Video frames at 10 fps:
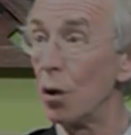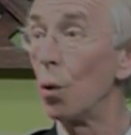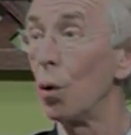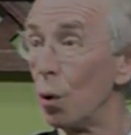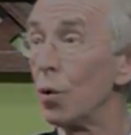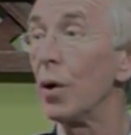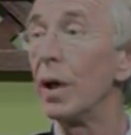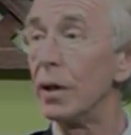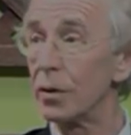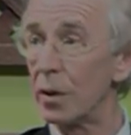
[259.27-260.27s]
Oh, law
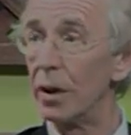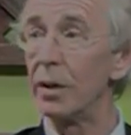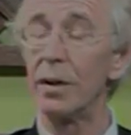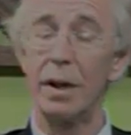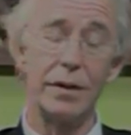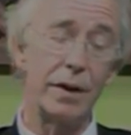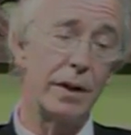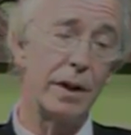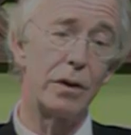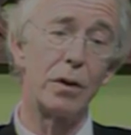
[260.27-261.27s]
is is, yes. is
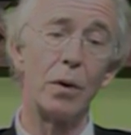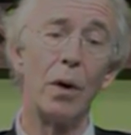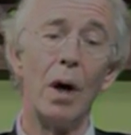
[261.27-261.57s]
in there too.